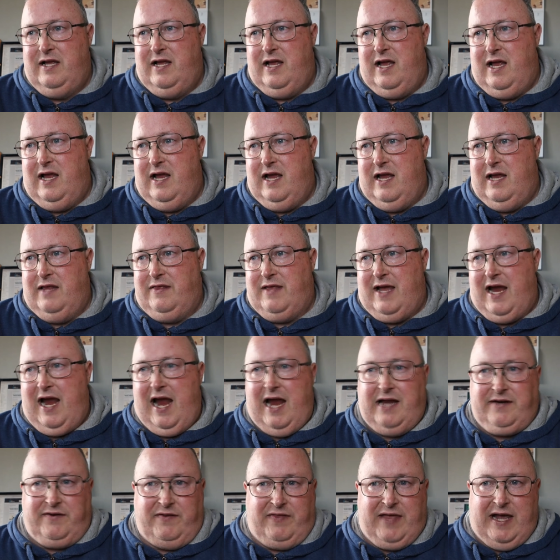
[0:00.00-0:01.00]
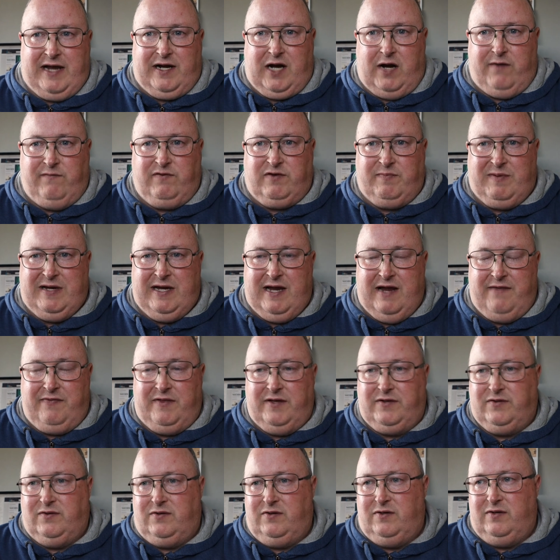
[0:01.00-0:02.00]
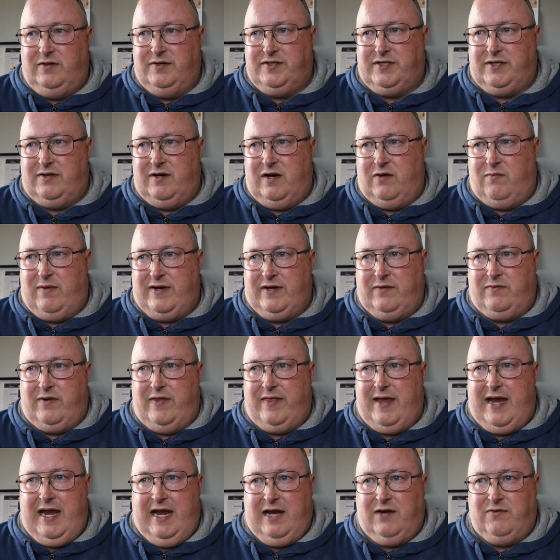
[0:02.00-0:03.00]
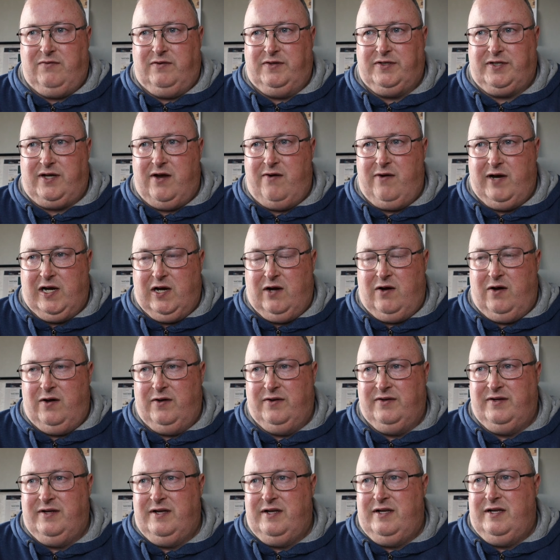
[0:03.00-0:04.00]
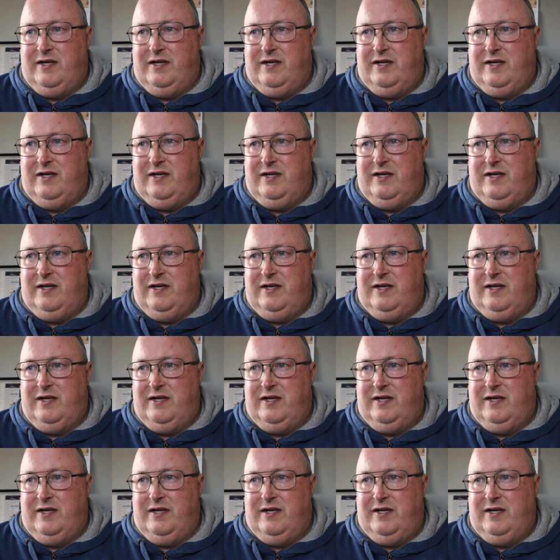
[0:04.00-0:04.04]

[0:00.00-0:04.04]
and they handed that over to me at the door, so I wondered what the heck was going on.